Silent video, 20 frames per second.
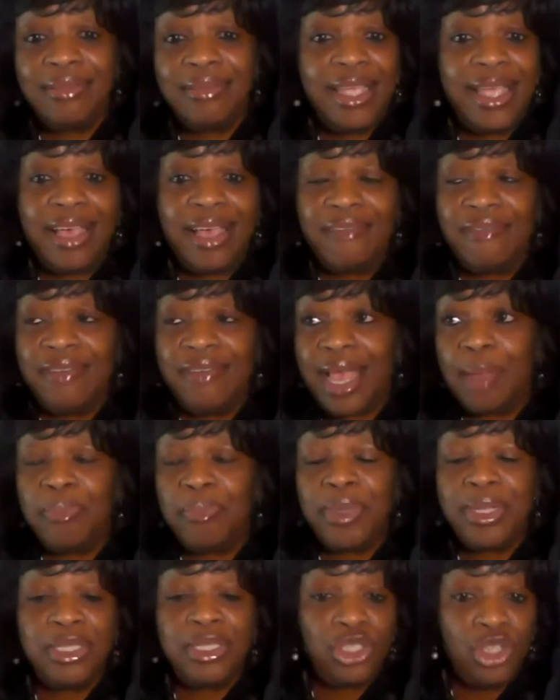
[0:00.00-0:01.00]
They have not
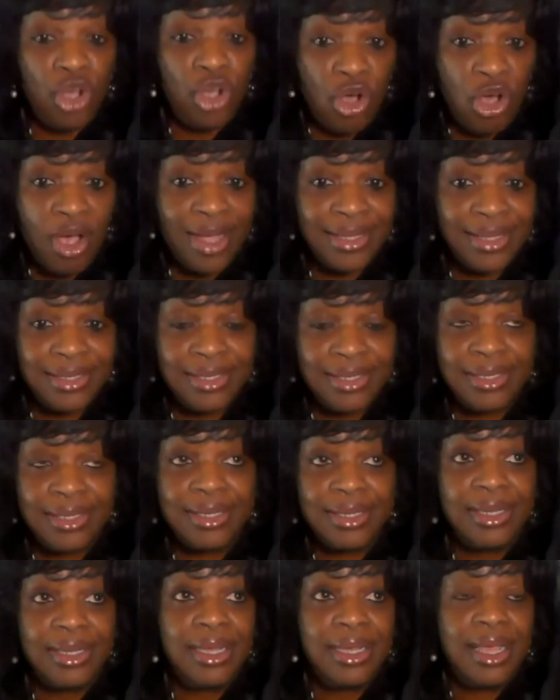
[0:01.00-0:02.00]
been taught
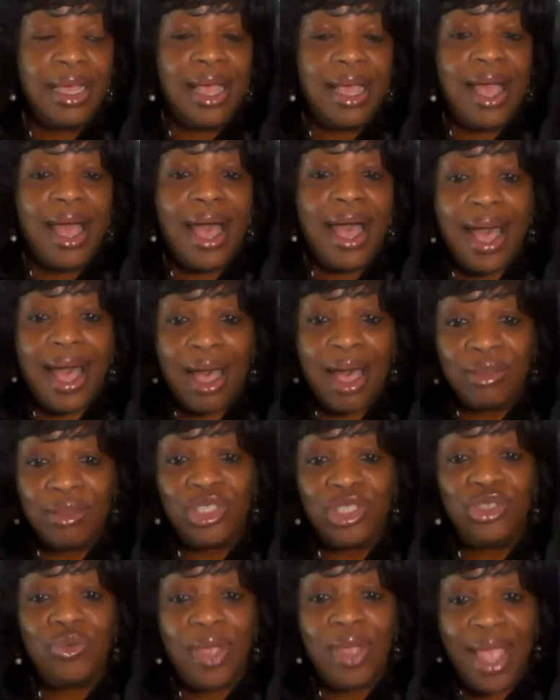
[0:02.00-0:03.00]
how
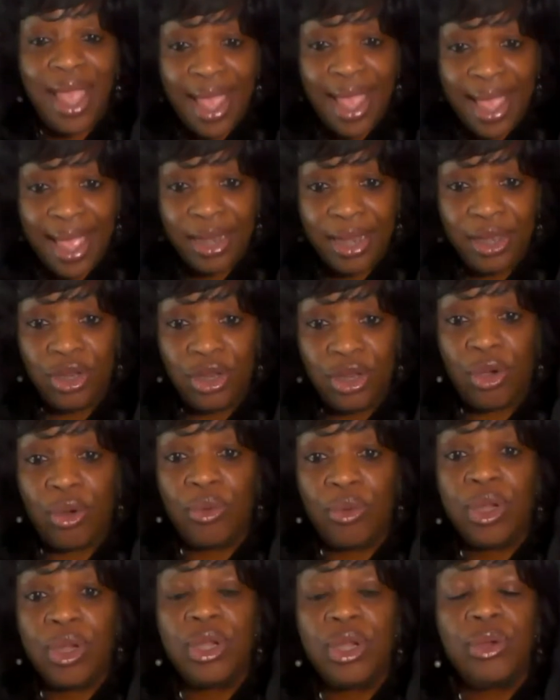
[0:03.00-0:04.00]
to
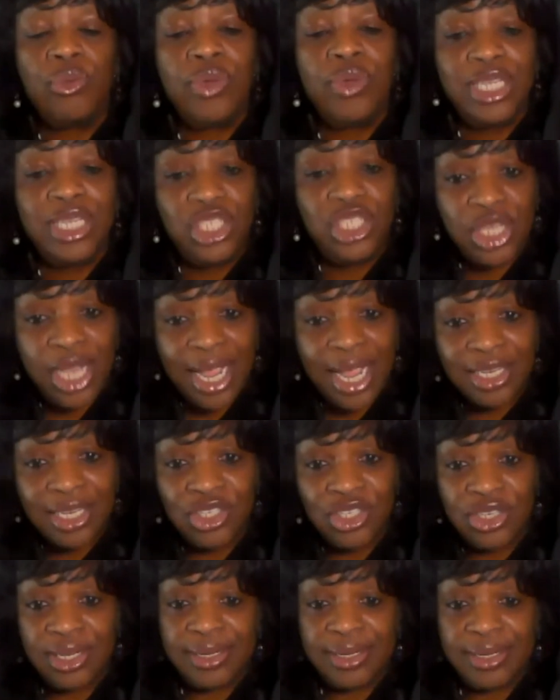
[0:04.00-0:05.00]
handle
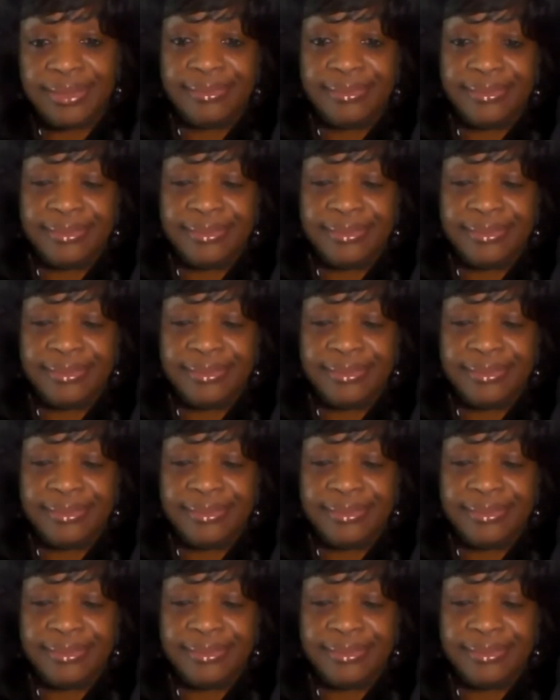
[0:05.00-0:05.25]
rejection.